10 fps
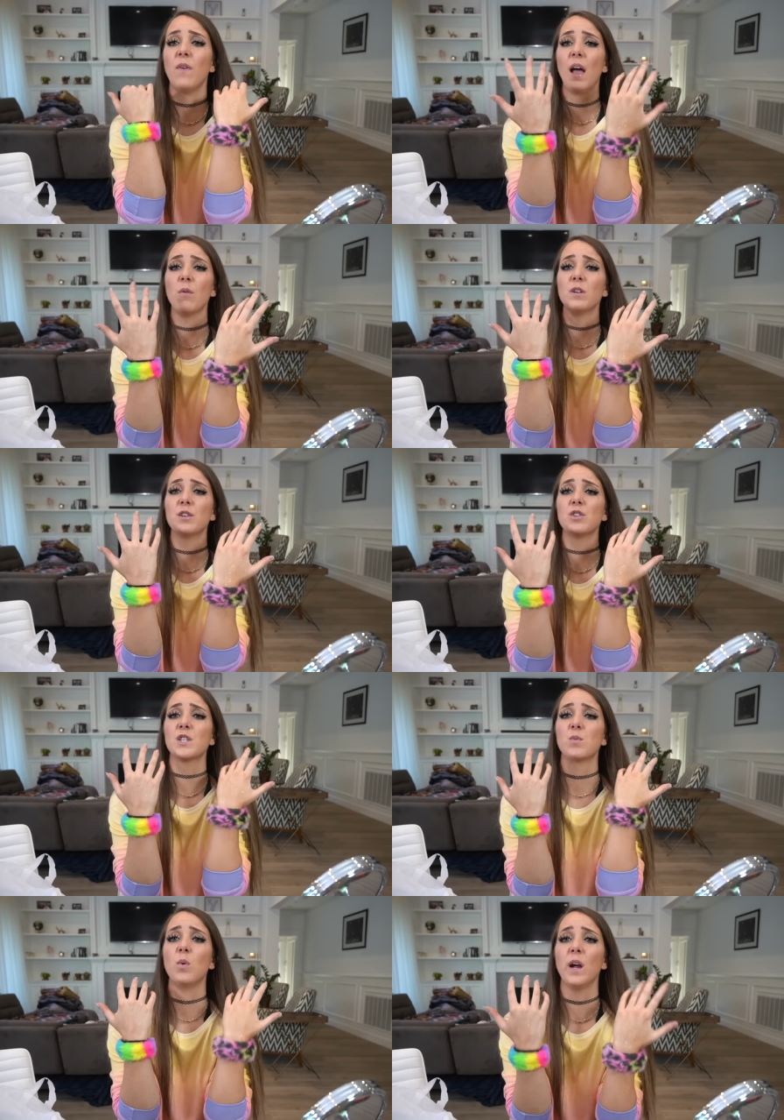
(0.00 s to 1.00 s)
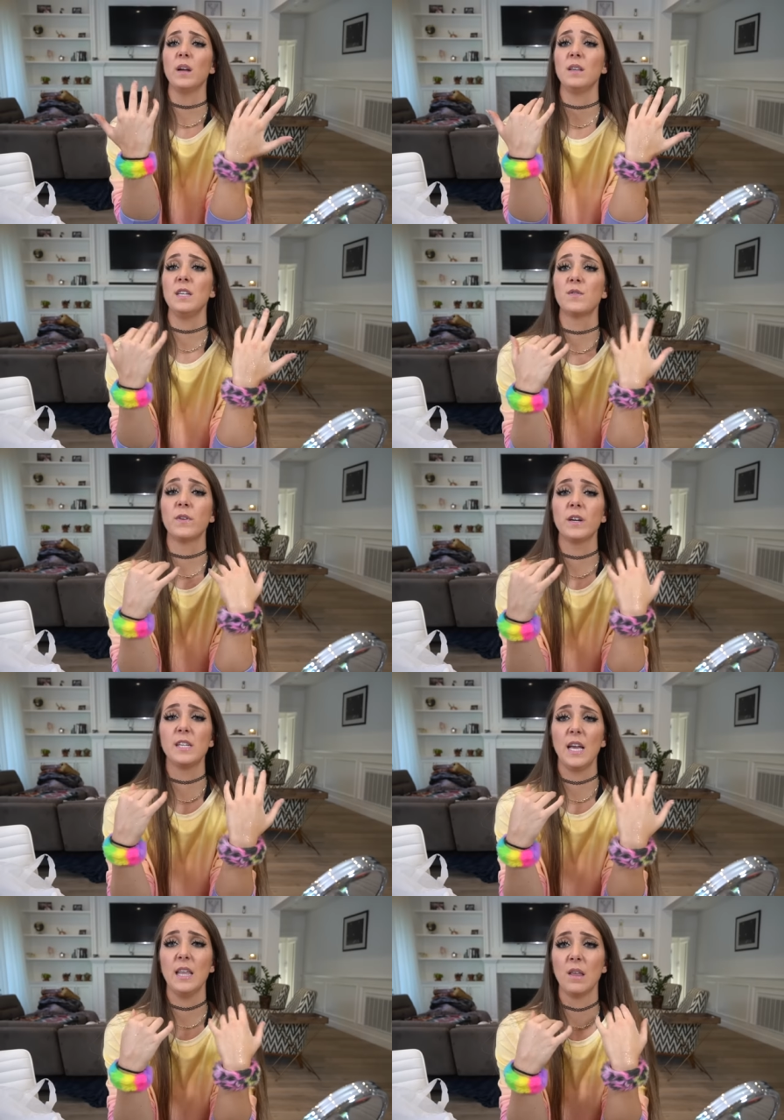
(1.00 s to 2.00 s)
If I were to just wear these for a
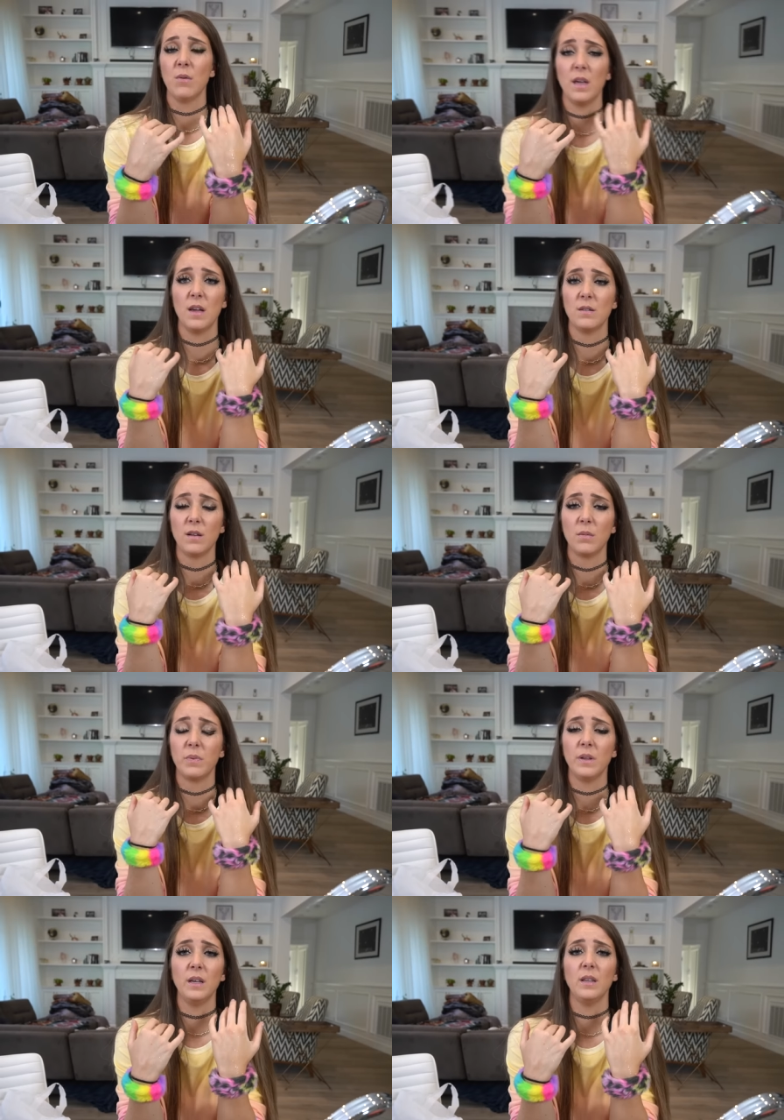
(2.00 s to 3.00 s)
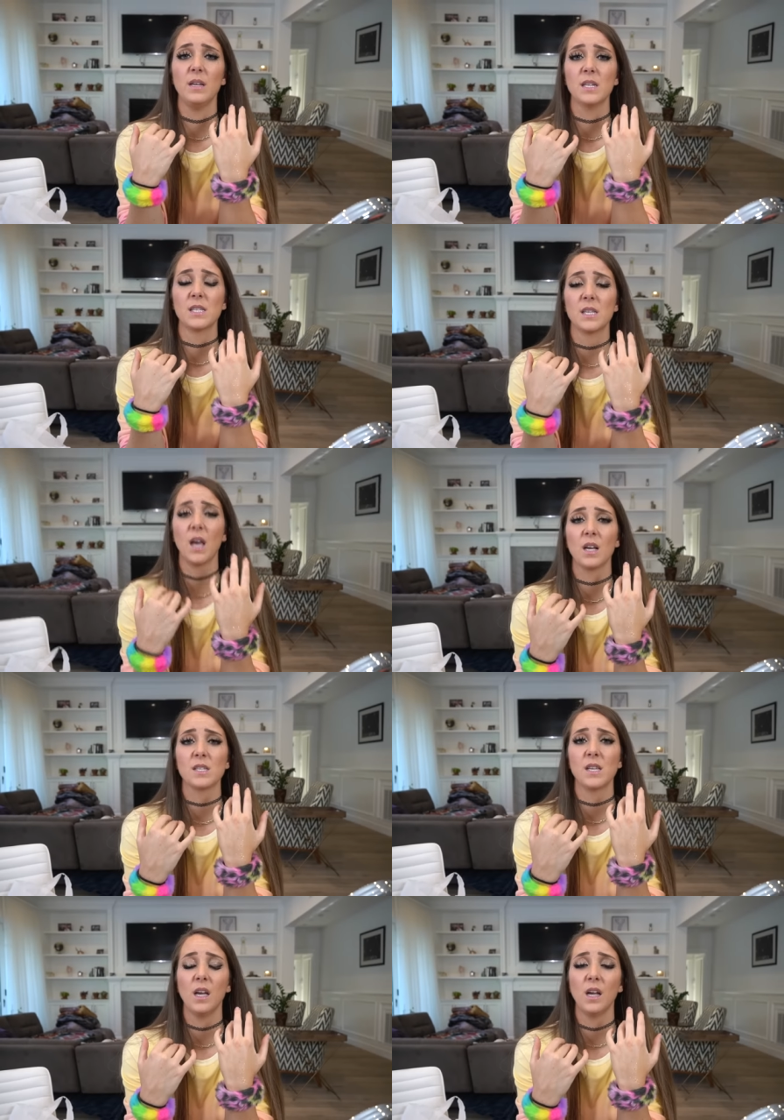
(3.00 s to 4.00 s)
day, they would get completely
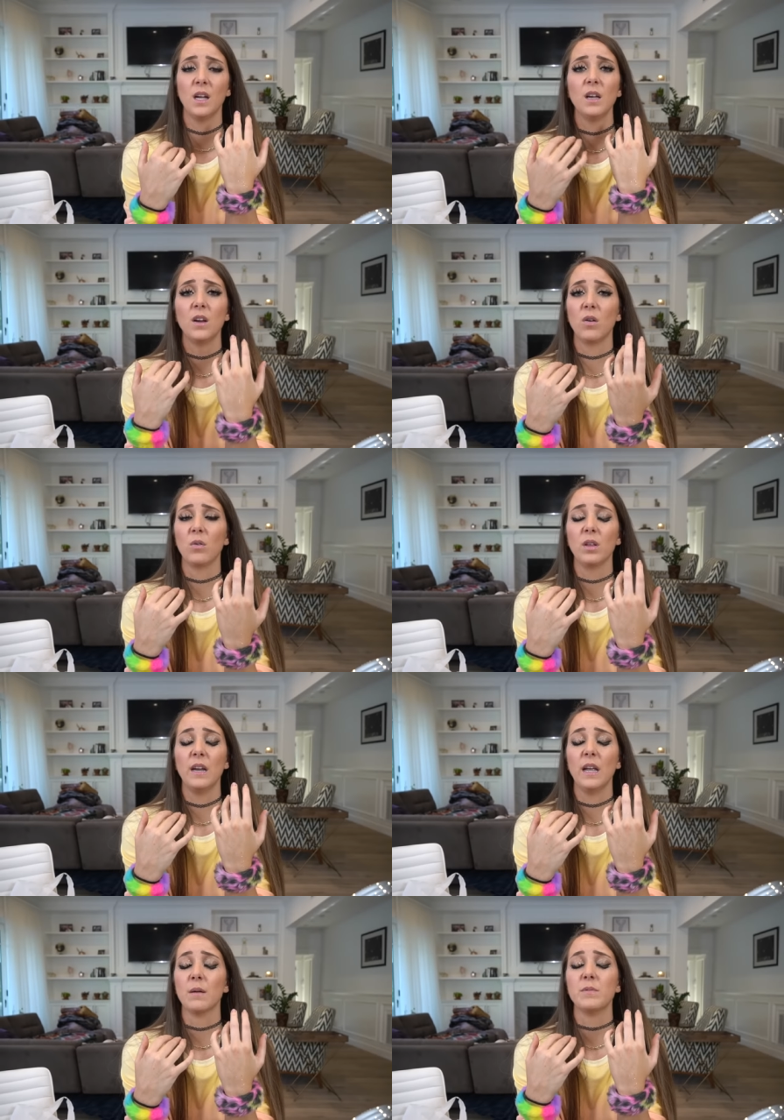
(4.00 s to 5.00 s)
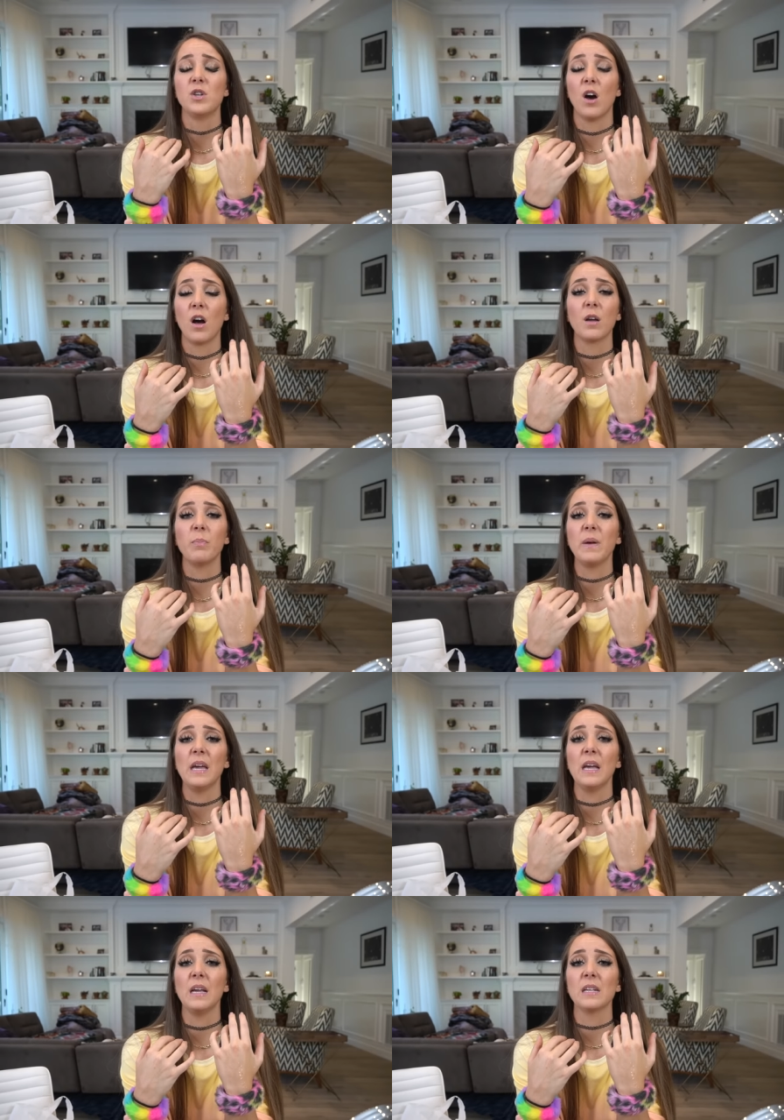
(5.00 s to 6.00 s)
disgusting, you know, cleaning up dog
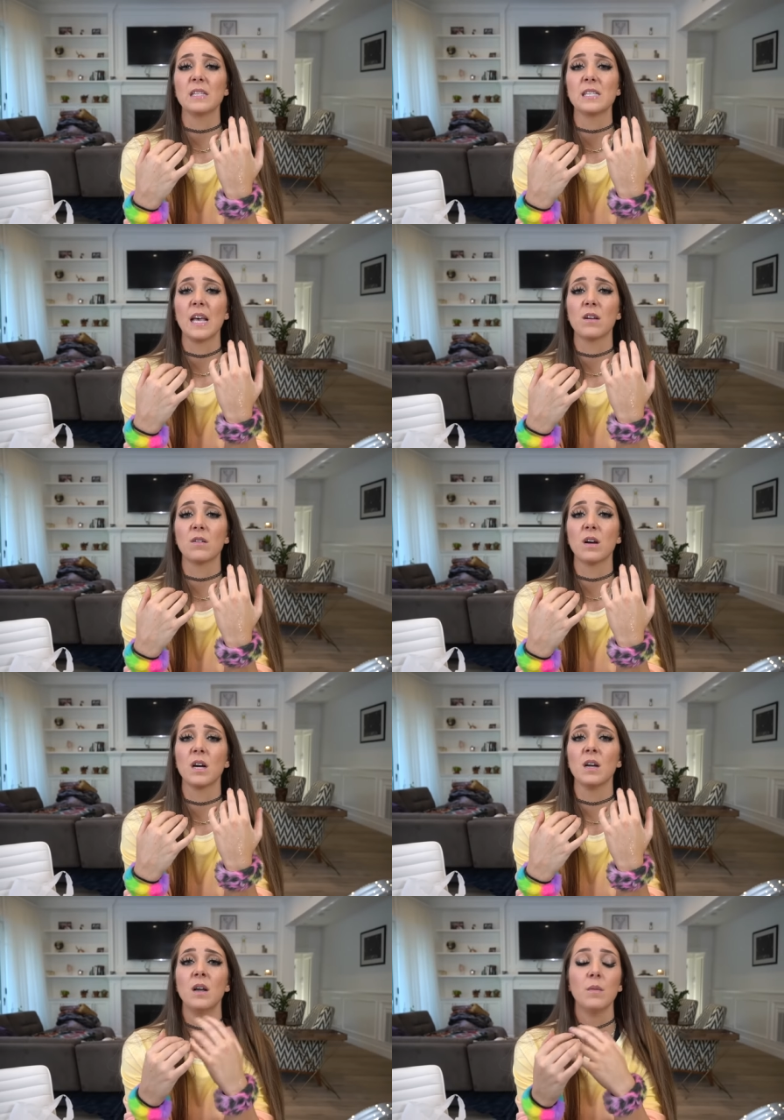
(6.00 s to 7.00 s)
pee, etc.